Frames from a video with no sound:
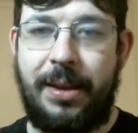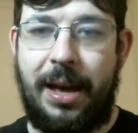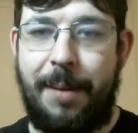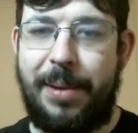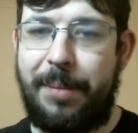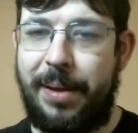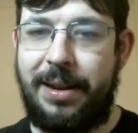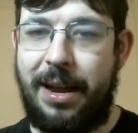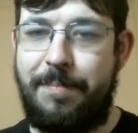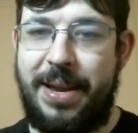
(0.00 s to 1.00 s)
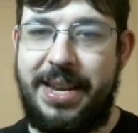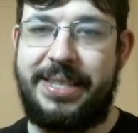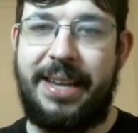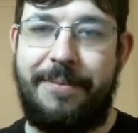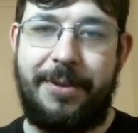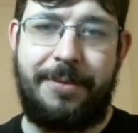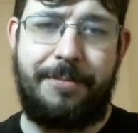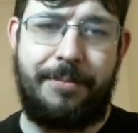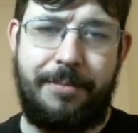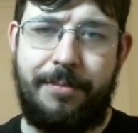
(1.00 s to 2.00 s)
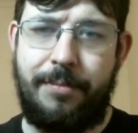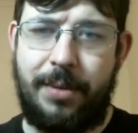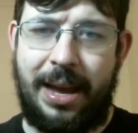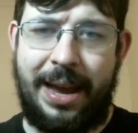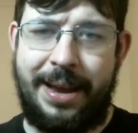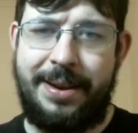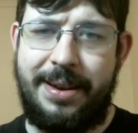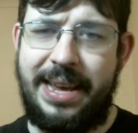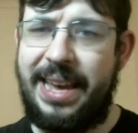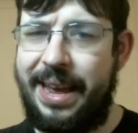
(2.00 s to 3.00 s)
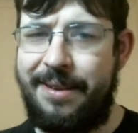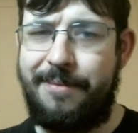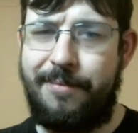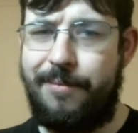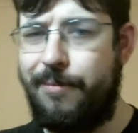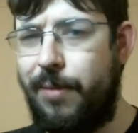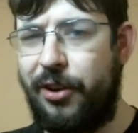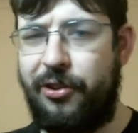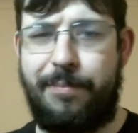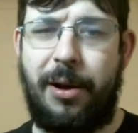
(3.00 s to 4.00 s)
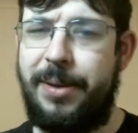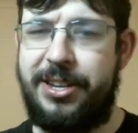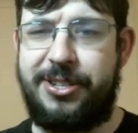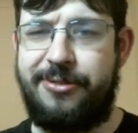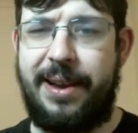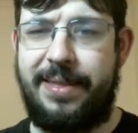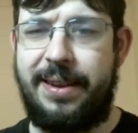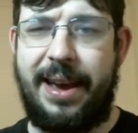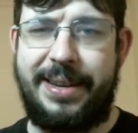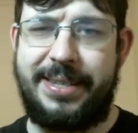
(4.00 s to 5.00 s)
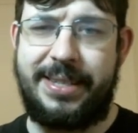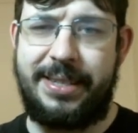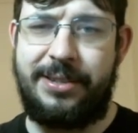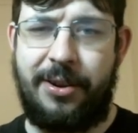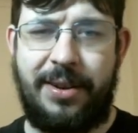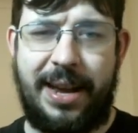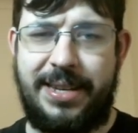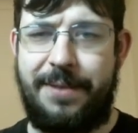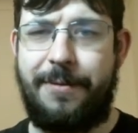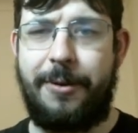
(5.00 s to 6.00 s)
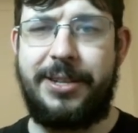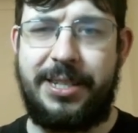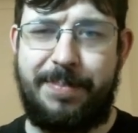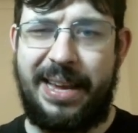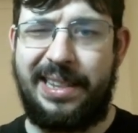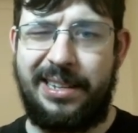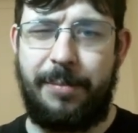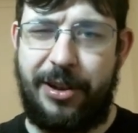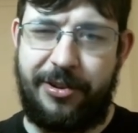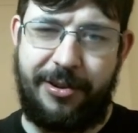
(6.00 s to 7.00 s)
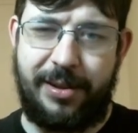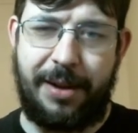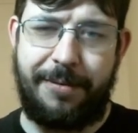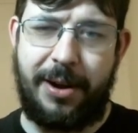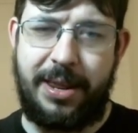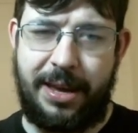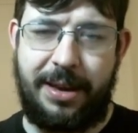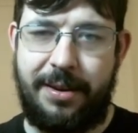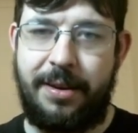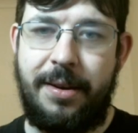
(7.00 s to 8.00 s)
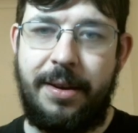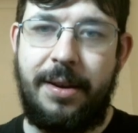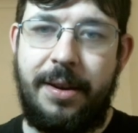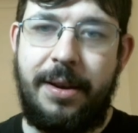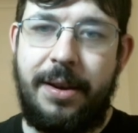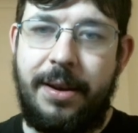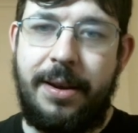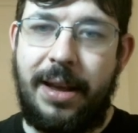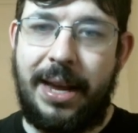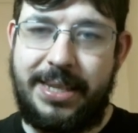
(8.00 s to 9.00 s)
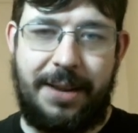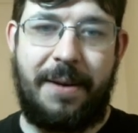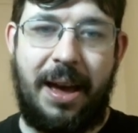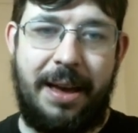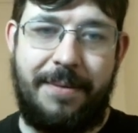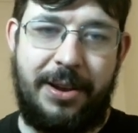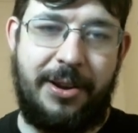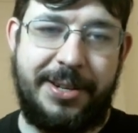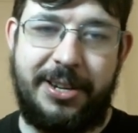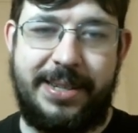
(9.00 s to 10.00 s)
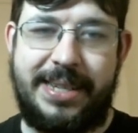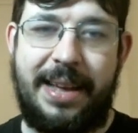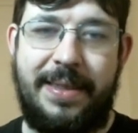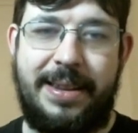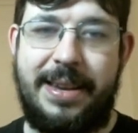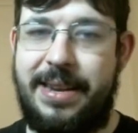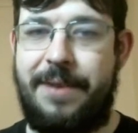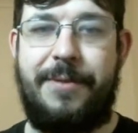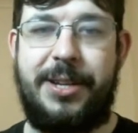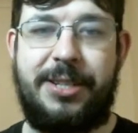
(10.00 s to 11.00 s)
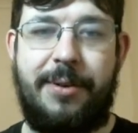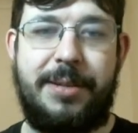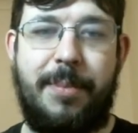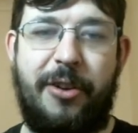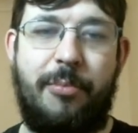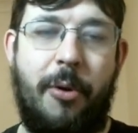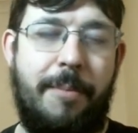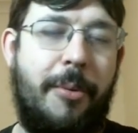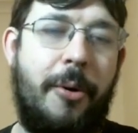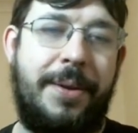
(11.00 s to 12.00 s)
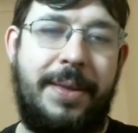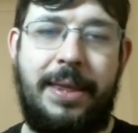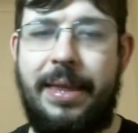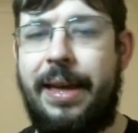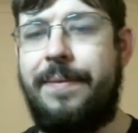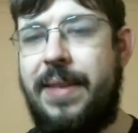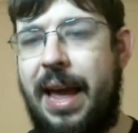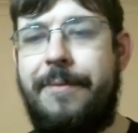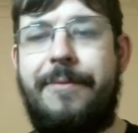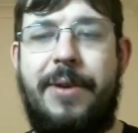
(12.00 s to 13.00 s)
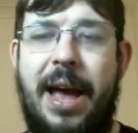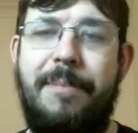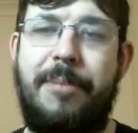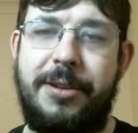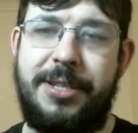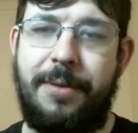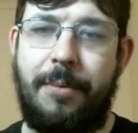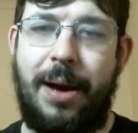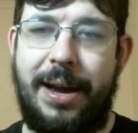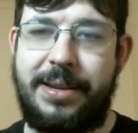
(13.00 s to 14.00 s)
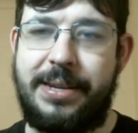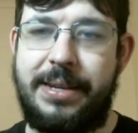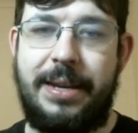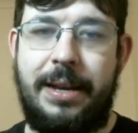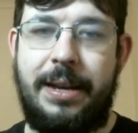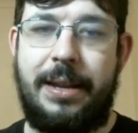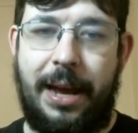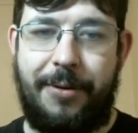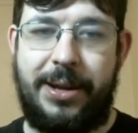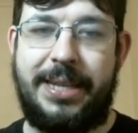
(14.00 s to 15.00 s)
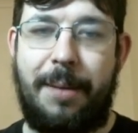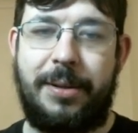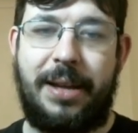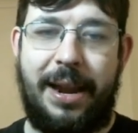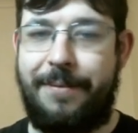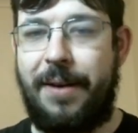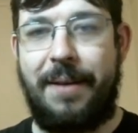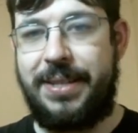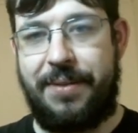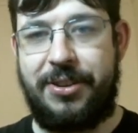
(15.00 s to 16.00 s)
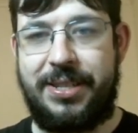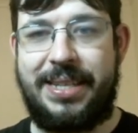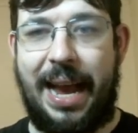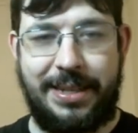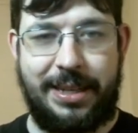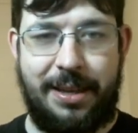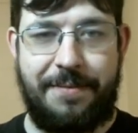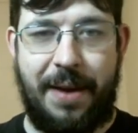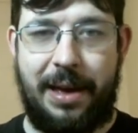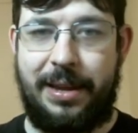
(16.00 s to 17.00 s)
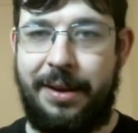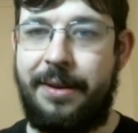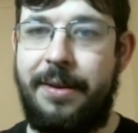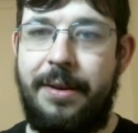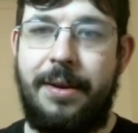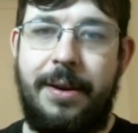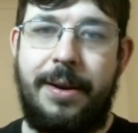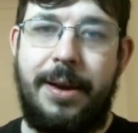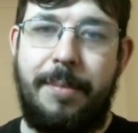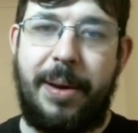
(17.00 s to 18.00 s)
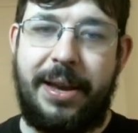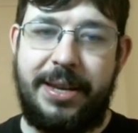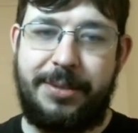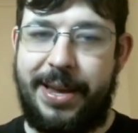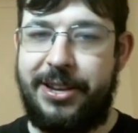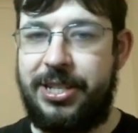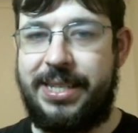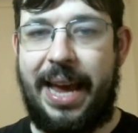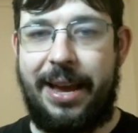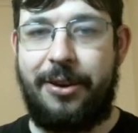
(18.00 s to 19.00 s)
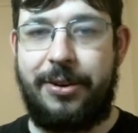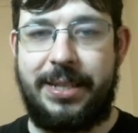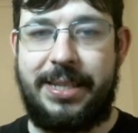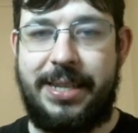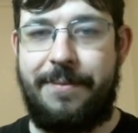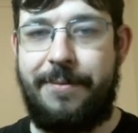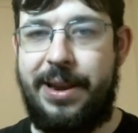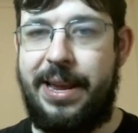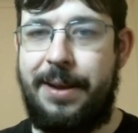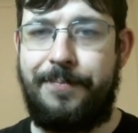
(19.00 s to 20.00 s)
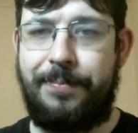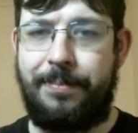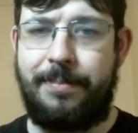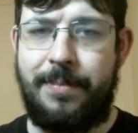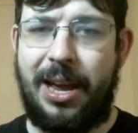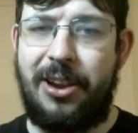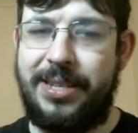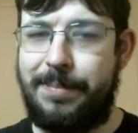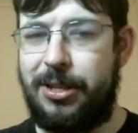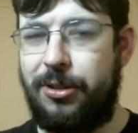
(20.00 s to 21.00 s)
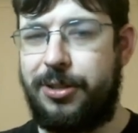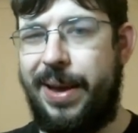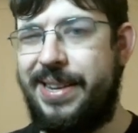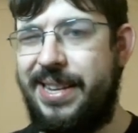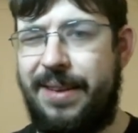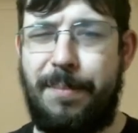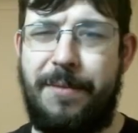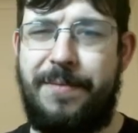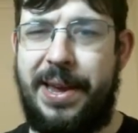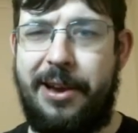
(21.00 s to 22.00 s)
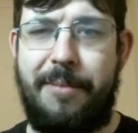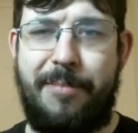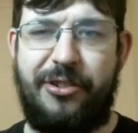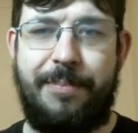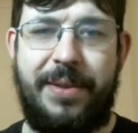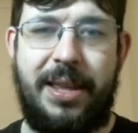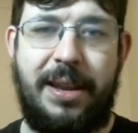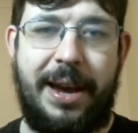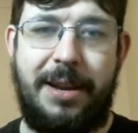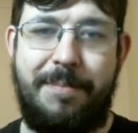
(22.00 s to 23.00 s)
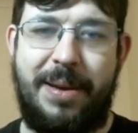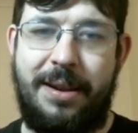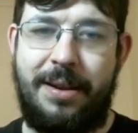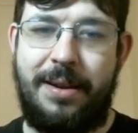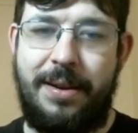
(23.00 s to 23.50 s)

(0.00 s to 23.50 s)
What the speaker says: Black played knight bd7, and again, white should probably just trade the knights. You know, knight d4 is just being a little bit too clever, I think. Knight c5, and, you know, it turns out that the d3 square is much more important than the f3 outpost for white. Like, for example, knight f5 is even just tactically failing, because we can just take on c3. Other times it looks weird to give up the fianco bishop for the knight, but